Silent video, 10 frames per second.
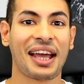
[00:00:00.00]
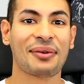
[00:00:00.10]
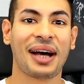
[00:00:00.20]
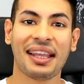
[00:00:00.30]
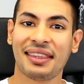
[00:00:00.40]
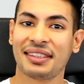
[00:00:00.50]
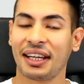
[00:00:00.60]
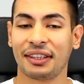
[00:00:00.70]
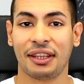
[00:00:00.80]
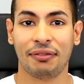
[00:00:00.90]
Now, at the
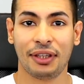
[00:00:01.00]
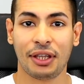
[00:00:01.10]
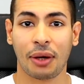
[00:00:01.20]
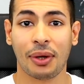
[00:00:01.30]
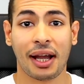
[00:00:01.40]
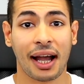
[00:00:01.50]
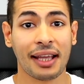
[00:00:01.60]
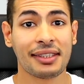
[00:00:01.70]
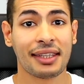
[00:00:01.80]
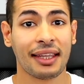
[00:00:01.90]
start of the video,
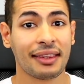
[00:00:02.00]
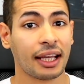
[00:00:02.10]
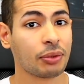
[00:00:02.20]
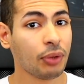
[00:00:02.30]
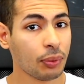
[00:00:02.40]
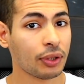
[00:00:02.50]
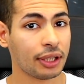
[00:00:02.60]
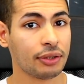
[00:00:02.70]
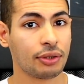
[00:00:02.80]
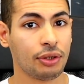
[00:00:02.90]
I said that we
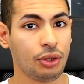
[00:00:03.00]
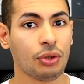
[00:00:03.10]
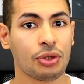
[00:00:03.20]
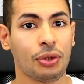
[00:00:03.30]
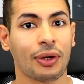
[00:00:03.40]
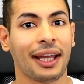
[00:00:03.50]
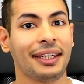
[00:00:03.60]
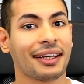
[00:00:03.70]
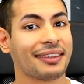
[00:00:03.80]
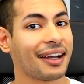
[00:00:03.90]
will introduce you
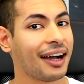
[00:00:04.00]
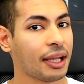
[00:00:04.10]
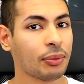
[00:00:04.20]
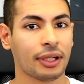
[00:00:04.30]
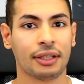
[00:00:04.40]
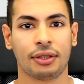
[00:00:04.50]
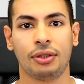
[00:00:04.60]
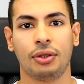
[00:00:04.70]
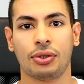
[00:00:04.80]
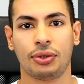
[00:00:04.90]
and not I will
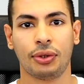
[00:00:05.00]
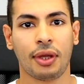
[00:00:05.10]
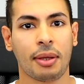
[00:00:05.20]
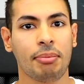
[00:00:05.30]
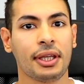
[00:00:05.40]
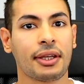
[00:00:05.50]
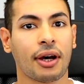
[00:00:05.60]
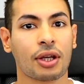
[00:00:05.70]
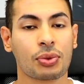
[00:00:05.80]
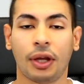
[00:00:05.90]
introduce you
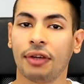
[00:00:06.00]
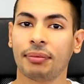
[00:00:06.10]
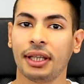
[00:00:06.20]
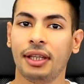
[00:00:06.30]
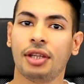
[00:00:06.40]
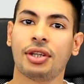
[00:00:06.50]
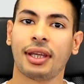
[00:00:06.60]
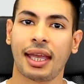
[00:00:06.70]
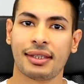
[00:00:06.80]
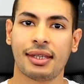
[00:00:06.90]
because one of my
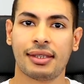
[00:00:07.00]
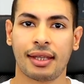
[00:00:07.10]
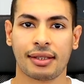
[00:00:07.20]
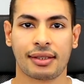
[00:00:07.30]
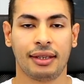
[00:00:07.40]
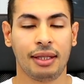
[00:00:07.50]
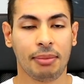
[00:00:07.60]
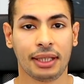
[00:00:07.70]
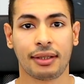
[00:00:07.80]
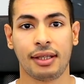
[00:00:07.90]
teaching assistants,
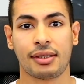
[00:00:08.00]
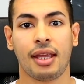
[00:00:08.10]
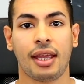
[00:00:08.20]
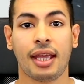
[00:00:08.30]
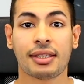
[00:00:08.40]
Dimitris,